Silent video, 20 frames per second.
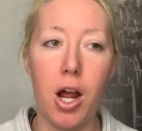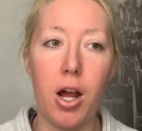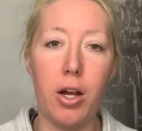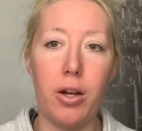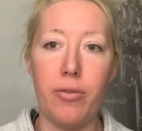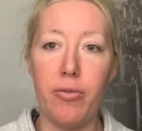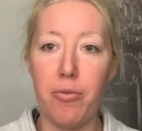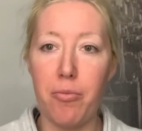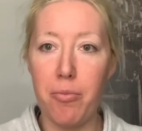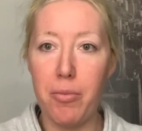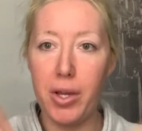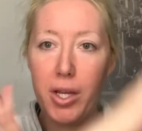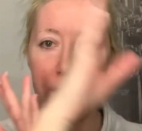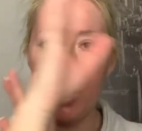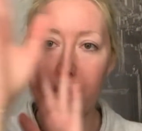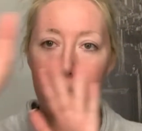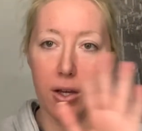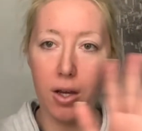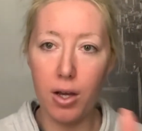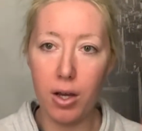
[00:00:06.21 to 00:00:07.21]
of
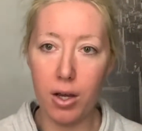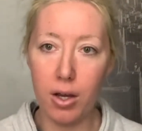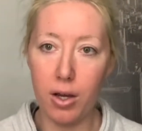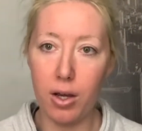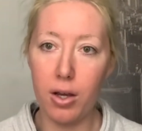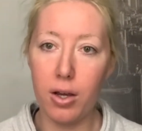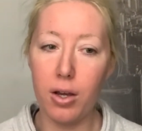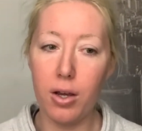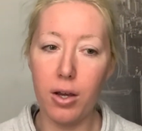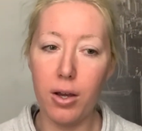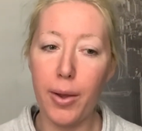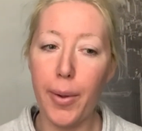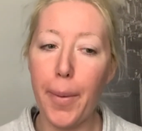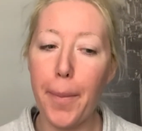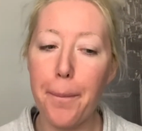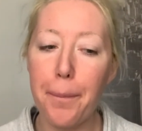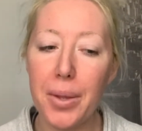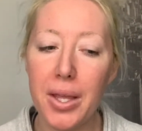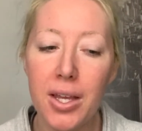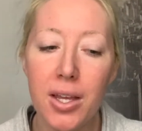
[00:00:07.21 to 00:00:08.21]

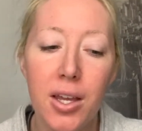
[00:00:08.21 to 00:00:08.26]
makeup.